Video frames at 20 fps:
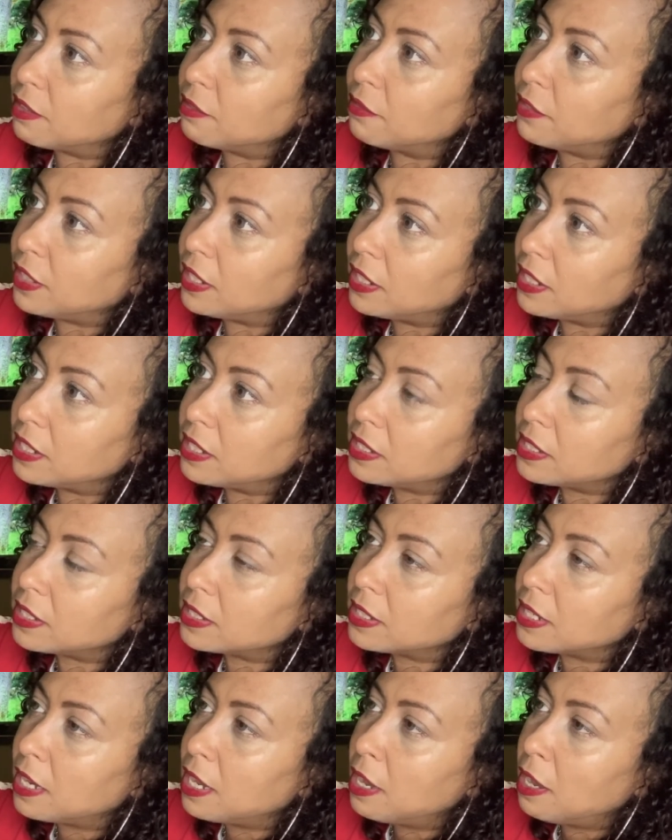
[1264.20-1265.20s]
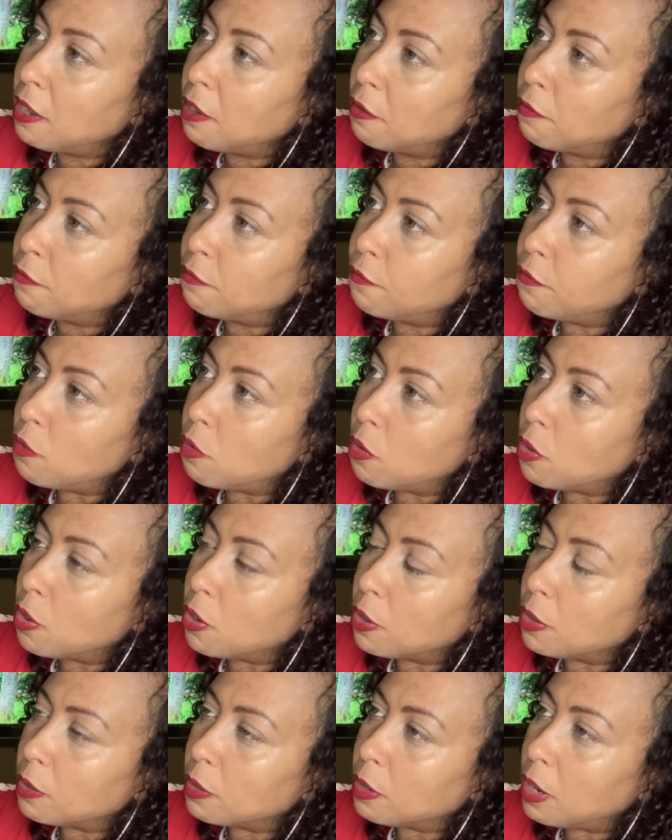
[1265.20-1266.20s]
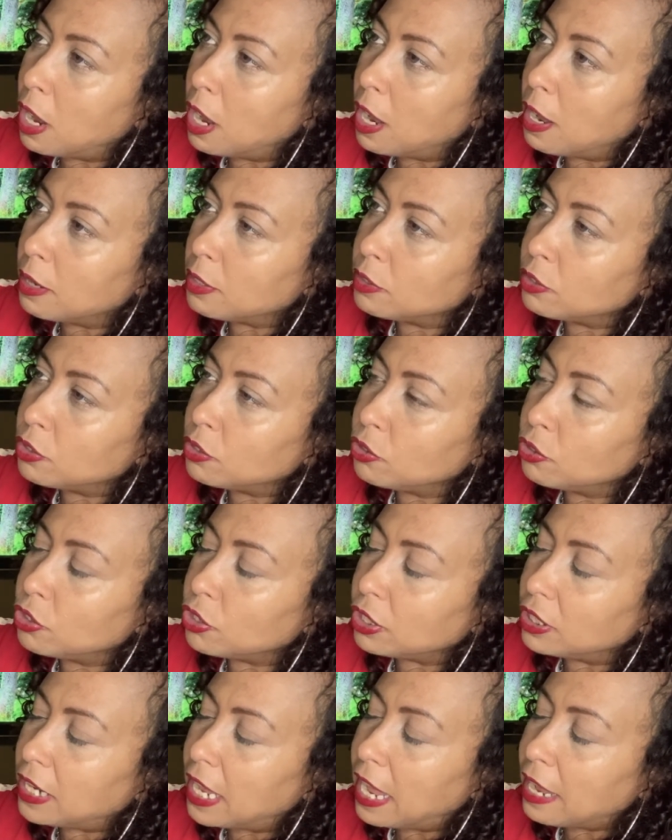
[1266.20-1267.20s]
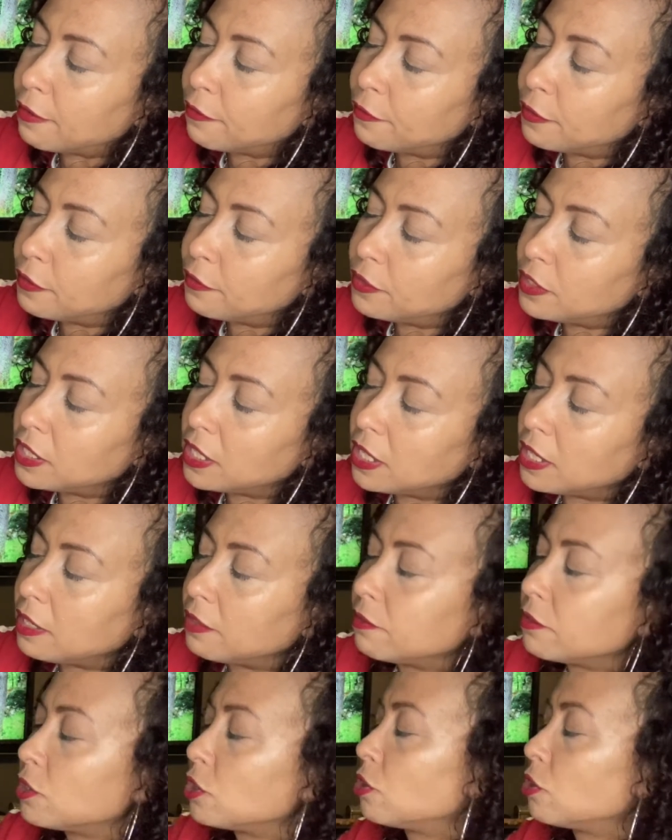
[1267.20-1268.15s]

and Venus for uh, July 15th